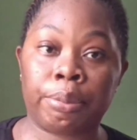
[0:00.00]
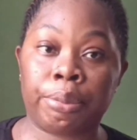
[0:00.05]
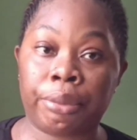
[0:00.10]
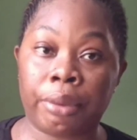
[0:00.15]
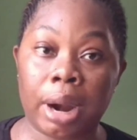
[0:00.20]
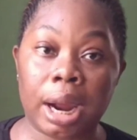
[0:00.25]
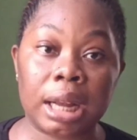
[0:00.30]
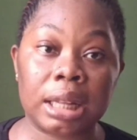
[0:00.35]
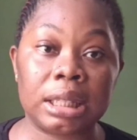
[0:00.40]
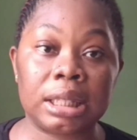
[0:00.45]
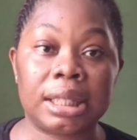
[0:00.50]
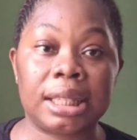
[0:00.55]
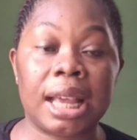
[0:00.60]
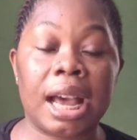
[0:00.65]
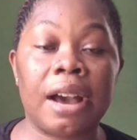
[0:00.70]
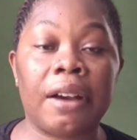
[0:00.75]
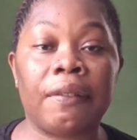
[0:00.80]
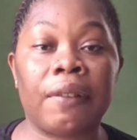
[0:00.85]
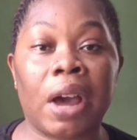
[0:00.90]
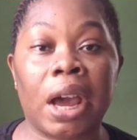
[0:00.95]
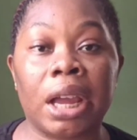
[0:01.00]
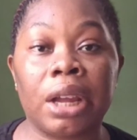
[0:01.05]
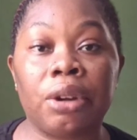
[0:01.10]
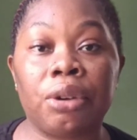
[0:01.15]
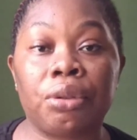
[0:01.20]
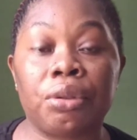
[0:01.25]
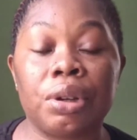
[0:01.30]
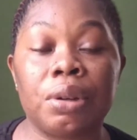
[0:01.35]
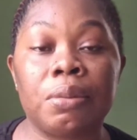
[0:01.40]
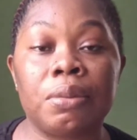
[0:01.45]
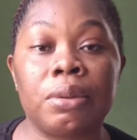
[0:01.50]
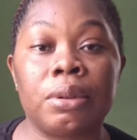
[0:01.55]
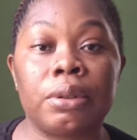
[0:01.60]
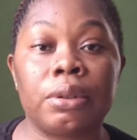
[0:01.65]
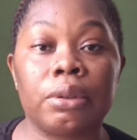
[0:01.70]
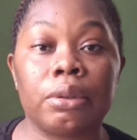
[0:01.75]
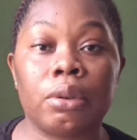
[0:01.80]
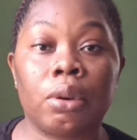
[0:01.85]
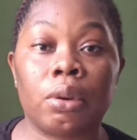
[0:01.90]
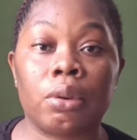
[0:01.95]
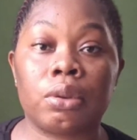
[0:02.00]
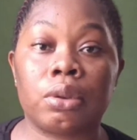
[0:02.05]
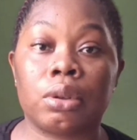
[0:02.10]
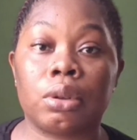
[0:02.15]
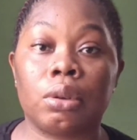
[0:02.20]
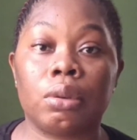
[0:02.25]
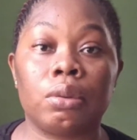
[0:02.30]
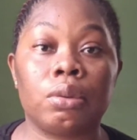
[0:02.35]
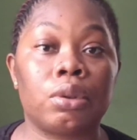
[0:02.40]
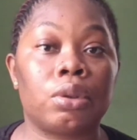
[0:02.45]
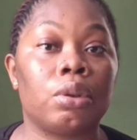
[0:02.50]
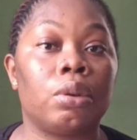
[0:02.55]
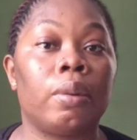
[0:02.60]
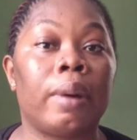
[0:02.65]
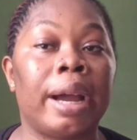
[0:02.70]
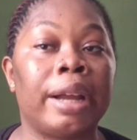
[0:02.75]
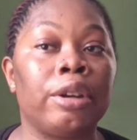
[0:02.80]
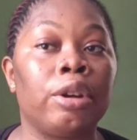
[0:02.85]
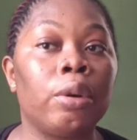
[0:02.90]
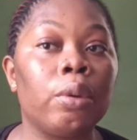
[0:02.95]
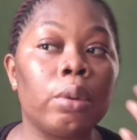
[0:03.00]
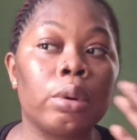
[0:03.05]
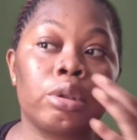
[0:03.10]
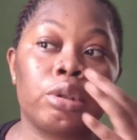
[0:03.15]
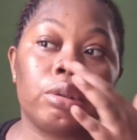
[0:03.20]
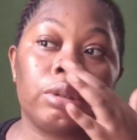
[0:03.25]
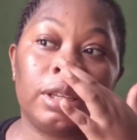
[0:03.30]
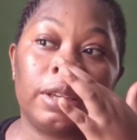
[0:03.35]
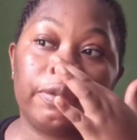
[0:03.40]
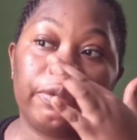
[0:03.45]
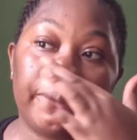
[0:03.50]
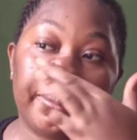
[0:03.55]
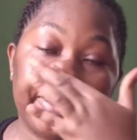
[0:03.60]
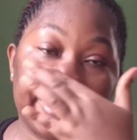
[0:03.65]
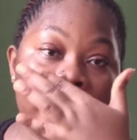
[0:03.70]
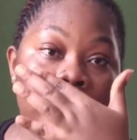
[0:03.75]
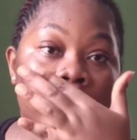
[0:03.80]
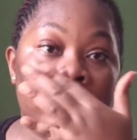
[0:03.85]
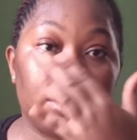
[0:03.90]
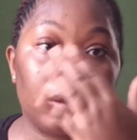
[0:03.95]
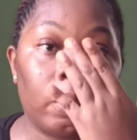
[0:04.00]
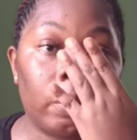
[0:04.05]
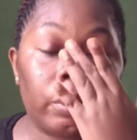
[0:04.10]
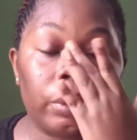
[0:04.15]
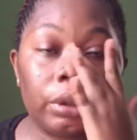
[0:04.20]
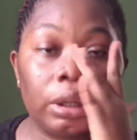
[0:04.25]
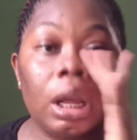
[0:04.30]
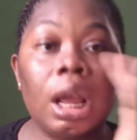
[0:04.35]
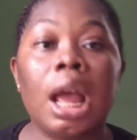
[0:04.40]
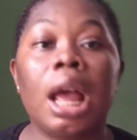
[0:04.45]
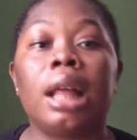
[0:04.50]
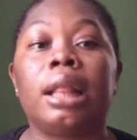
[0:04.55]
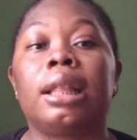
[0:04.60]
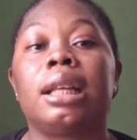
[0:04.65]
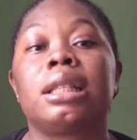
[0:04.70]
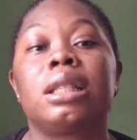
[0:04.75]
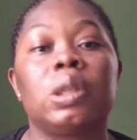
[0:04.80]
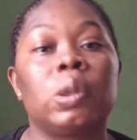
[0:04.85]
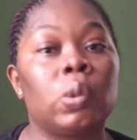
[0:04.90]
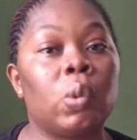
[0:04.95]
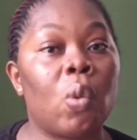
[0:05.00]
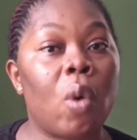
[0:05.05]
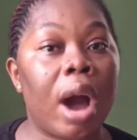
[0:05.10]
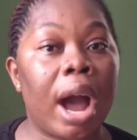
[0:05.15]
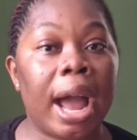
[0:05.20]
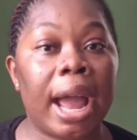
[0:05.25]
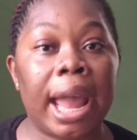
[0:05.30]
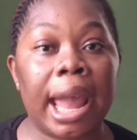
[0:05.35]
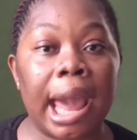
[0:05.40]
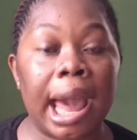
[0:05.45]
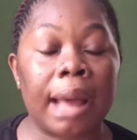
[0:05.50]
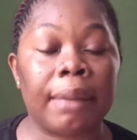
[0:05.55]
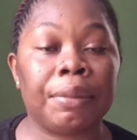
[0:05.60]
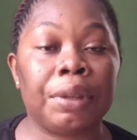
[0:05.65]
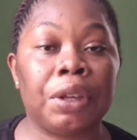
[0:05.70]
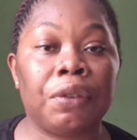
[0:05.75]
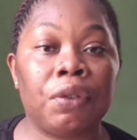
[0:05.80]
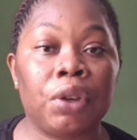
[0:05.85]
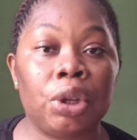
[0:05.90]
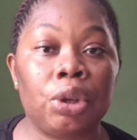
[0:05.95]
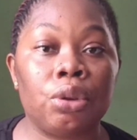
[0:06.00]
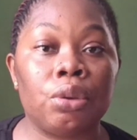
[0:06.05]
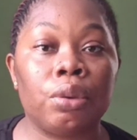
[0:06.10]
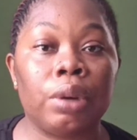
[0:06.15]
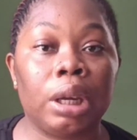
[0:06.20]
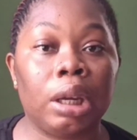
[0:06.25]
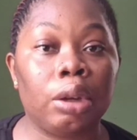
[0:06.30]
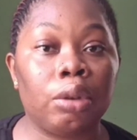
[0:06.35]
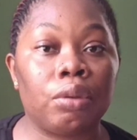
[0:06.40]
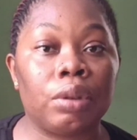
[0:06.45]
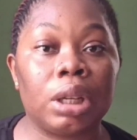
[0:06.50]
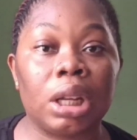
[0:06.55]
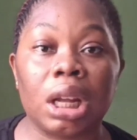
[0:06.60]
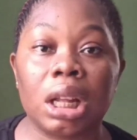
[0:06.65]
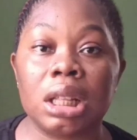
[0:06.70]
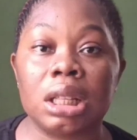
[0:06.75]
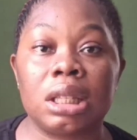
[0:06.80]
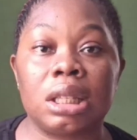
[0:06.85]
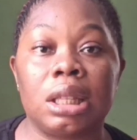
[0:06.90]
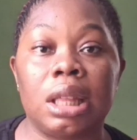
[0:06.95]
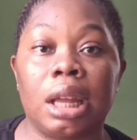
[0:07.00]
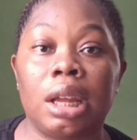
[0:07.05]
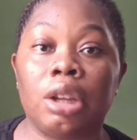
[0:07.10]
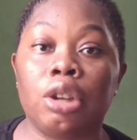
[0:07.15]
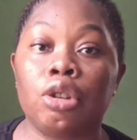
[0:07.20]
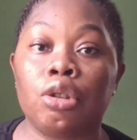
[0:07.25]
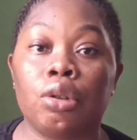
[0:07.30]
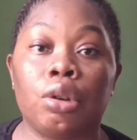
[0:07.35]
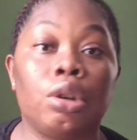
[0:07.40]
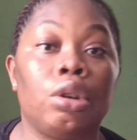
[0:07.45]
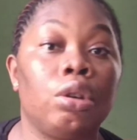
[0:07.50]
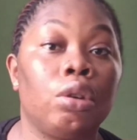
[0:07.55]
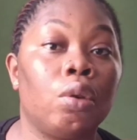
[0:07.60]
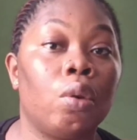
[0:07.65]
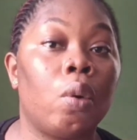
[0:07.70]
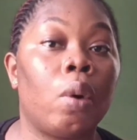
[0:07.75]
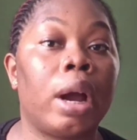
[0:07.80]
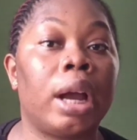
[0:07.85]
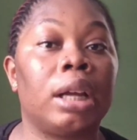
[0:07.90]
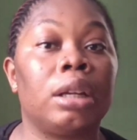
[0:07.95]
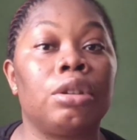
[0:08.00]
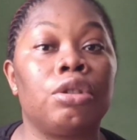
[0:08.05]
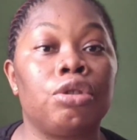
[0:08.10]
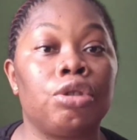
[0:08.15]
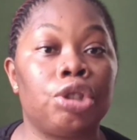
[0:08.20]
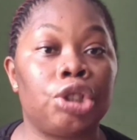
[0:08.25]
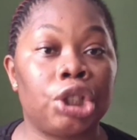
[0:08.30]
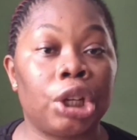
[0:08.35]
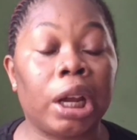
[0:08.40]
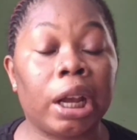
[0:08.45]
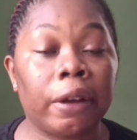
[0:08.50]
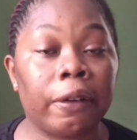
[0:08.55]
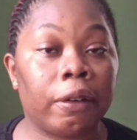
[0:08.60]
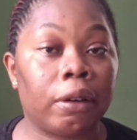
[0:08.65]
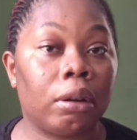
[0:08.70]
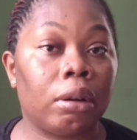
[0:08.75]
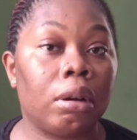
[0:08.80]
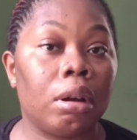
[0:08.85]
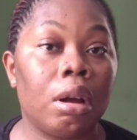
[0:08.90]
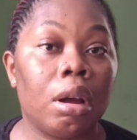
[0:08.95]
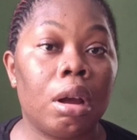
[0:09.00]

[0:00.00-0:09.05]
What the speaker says: brands have eye creams also. So I don't want to give you a particular one. That is why I'm giving you ingredients. Then you can go and check